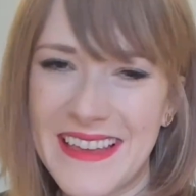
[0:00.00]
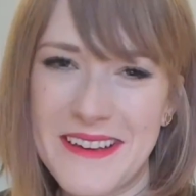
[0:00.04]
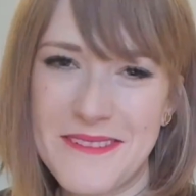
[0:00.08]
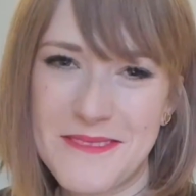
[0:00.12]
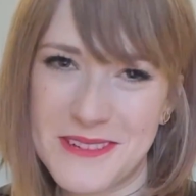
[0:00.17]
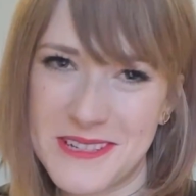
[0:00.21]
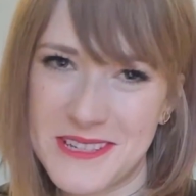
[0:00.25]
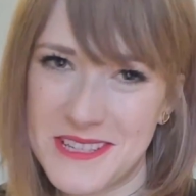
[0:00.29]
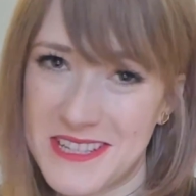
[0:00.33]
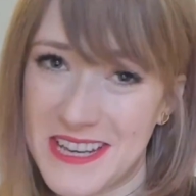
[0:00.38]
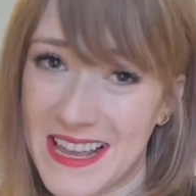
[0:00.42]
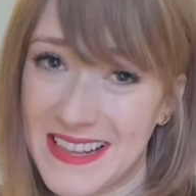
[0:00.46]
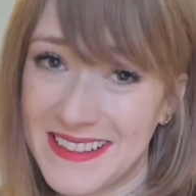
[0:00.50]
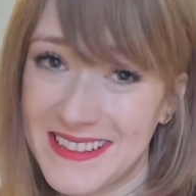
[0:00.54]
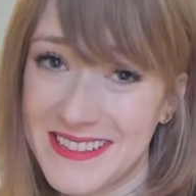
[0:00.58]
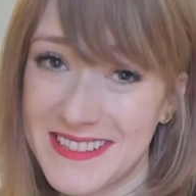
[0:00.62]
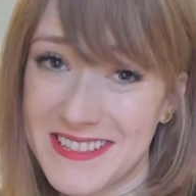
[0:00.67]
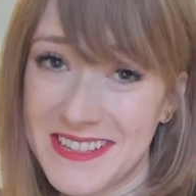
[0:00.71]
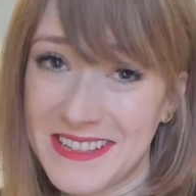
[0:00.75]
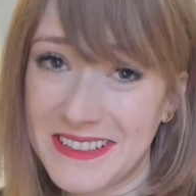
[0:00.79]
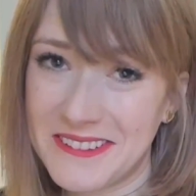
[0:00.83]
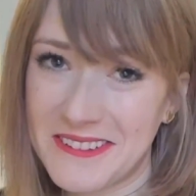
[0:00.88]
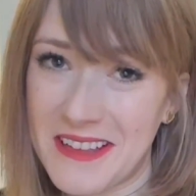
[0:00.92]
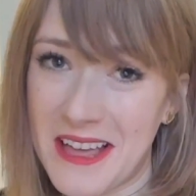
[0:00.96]
It was
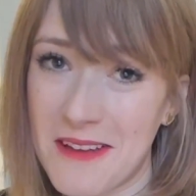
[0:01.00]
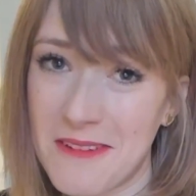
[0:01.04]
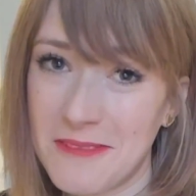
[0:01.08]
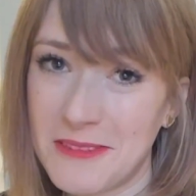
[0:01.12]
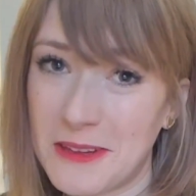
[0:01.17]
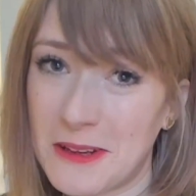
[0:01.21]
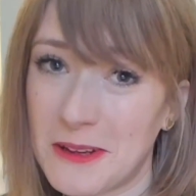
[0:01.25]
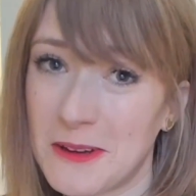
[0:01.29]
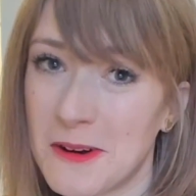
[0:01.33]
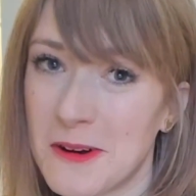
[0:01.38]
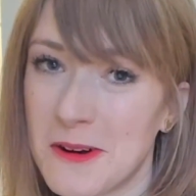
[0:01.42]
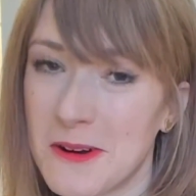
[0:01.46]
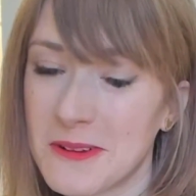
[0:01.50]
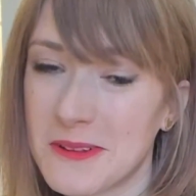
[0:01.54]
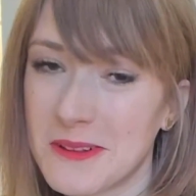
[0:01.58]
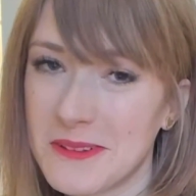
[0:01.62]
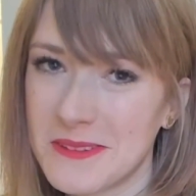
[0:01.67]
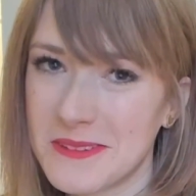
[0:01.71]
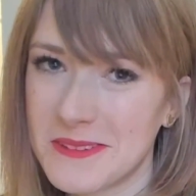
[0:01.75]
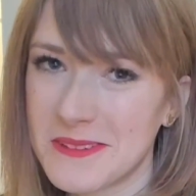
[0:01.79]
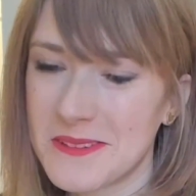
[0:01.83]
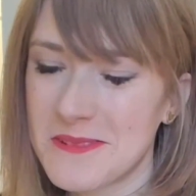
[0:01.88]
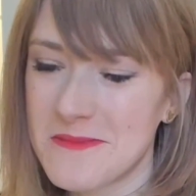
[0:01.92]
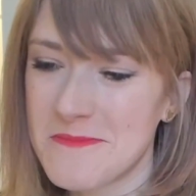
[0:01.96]
challenging to have the
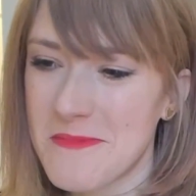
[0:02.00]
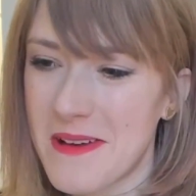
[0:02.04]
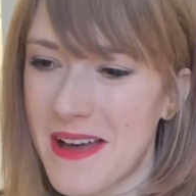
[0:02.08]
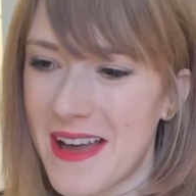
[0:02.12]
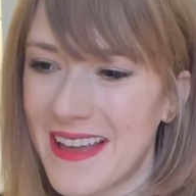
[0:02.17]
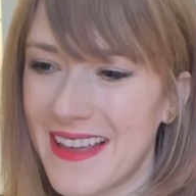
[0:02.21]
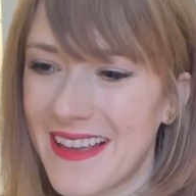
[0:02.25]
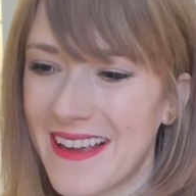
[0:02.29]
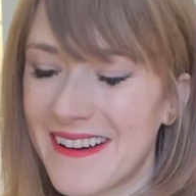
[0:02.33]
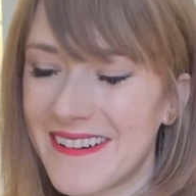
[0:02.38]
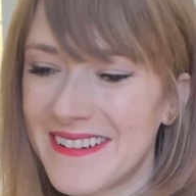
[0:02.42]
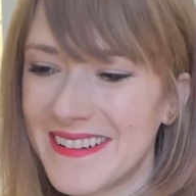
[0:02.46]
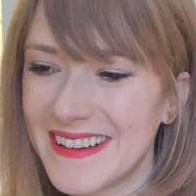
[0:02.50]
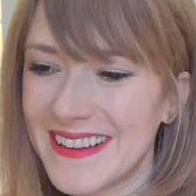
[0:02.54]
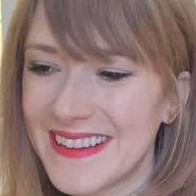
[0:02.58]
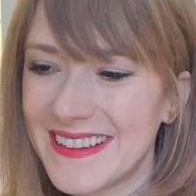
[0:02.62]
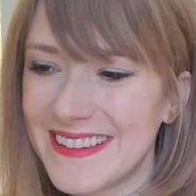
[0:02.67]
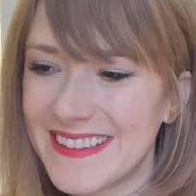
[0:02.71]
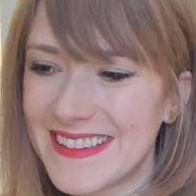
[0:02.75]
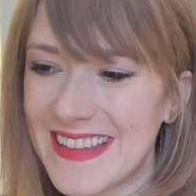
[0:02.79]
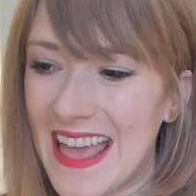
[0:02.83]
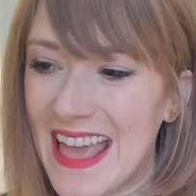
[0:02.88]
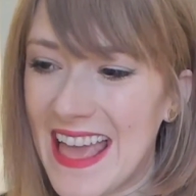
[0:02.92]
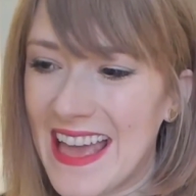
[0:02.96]
goggles on my
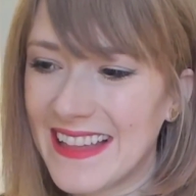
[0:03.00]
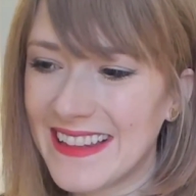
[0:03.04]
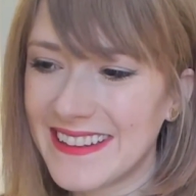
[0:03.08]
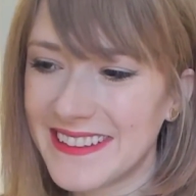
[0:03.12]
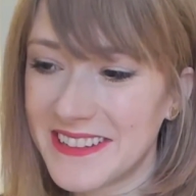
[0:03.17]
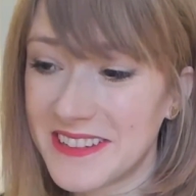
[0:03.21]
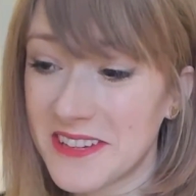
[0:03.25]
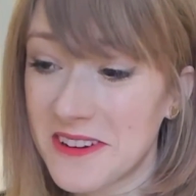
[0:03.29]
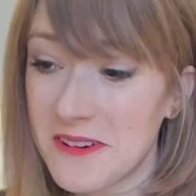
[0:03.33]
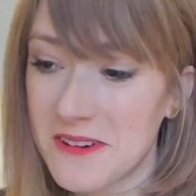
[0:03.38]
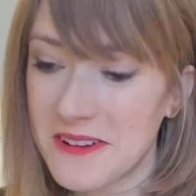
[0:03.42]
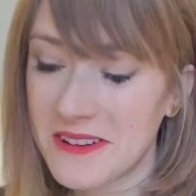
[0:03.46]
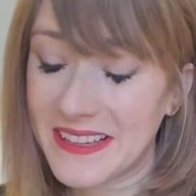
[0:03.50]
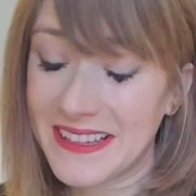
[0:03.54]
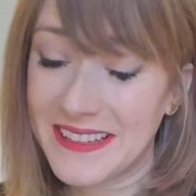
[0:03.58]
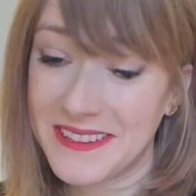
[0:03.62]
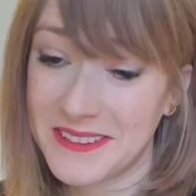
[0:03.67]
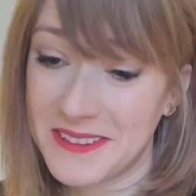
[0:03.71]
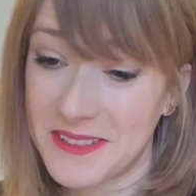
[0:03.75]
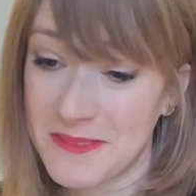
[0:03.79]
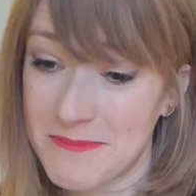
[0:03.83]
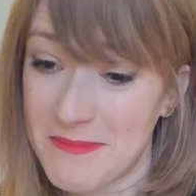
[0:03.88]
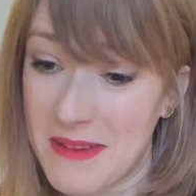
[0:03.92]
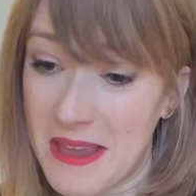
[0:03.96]
eyes and talk
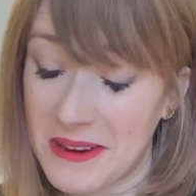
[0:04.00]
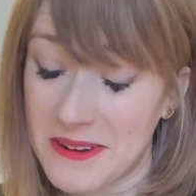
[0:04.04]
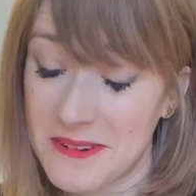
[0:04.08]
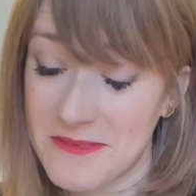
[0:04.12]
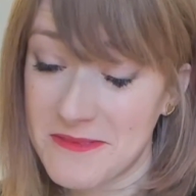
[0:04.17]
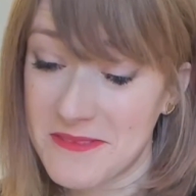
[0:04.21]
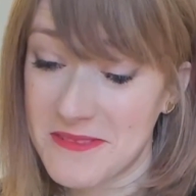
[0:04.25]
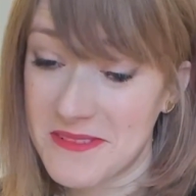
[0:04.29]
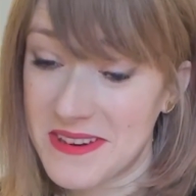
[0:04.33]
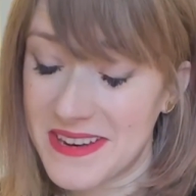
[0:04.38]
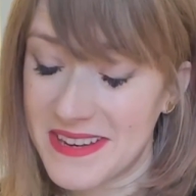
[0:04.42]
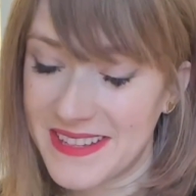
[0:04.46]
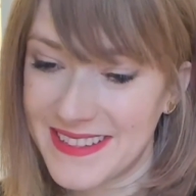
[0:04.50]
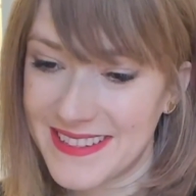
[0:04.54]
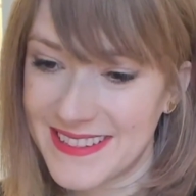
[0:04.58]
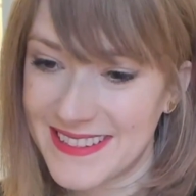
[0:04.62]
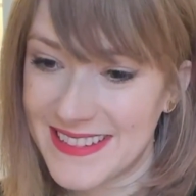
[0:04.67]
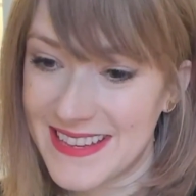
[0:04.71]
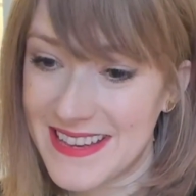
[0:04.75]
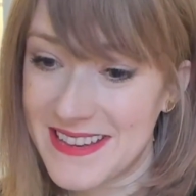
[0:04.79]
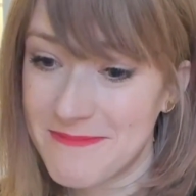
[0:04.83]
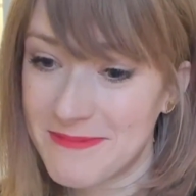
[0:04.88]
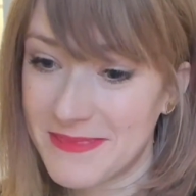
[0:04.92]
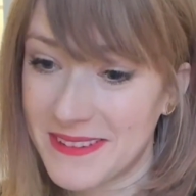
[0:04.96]
into the microphone at the
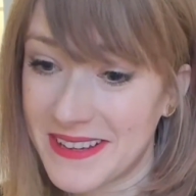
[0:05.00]
same